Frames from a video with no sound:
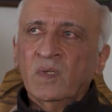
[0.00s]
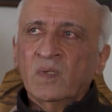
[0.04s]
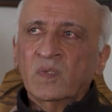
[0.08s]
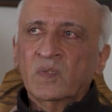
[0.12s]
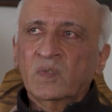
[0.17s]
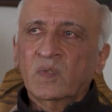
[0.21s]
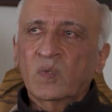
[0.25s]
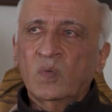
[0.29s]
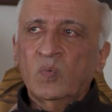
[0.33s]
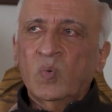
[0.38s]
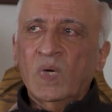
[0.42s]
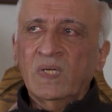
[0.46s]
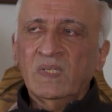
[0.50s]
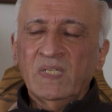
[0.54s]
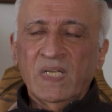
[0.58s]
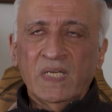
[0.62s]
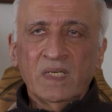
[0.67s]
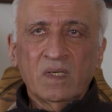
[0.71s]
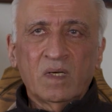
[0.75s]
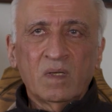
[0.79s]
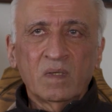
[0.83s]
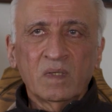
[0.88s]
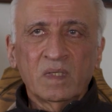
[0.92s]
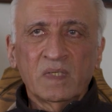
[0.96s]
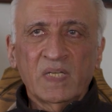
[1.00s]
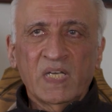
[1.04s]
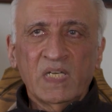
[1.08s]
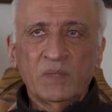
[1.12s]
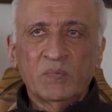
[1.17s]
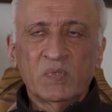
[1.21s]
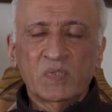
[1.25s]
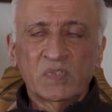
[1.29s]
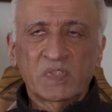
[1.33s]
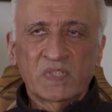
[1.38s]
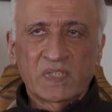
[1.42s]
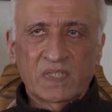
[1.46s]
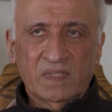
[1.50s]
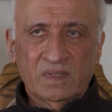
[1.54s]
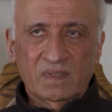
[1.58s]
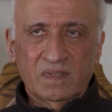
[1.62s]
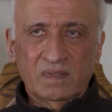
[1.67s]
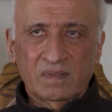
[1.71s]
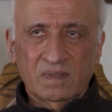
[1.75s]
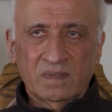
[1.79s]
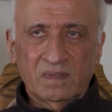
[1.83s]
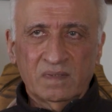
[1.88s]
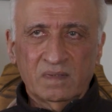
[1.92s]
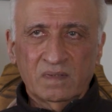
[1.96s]
So one day, all the neighbors that
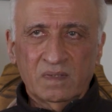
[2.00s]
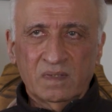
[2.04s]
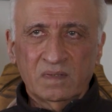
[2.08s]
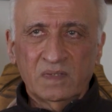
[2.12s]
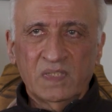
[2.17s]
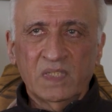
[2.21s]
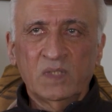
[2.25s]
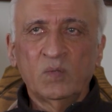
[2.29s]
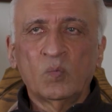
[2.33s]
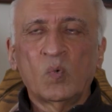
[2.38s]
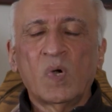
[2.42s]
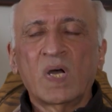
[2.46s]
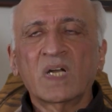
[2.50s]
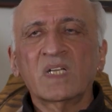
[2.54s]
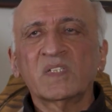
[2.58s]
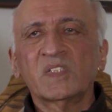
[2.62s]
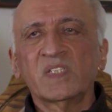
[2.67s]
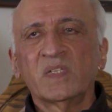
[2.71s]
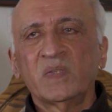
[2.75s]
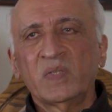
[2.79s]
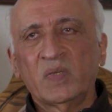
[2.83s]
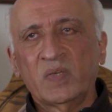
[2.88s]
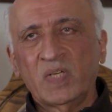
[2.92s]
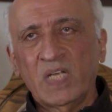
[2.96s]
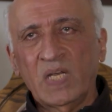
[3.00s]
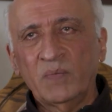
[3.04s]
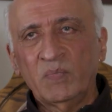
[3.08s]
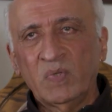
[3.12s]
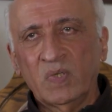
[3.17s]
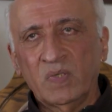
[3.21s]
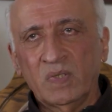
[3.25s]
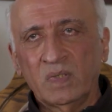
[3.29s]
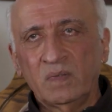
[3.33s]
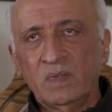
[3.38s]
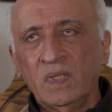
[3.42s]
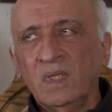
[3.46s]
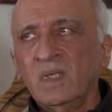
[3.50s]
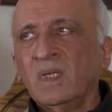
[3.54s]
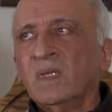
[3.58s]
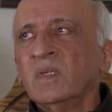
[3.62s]
didn't want us in their neighborhood,